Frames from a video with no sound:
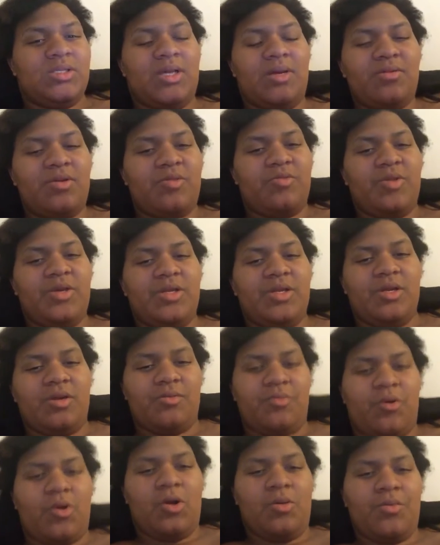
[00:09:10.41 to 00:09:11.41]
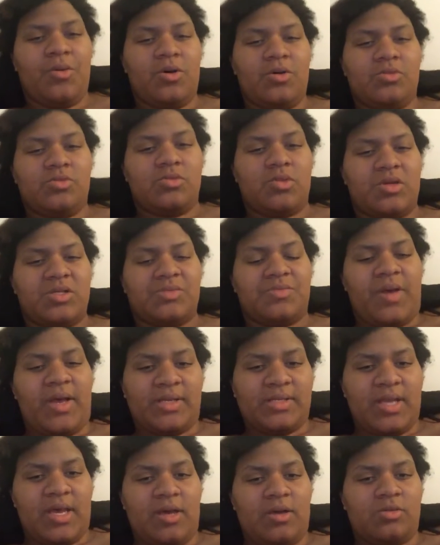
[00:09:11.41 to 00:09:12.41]
WWE did a promo on
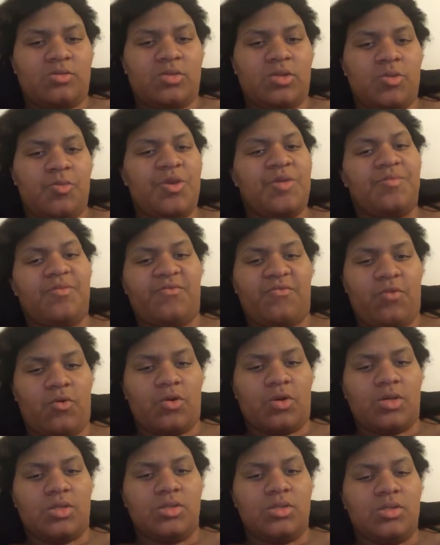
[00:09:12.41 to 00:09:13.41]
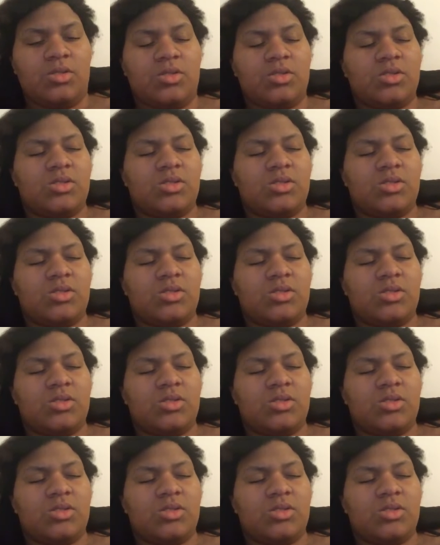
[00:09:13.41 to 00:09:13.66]
Smackdown the week before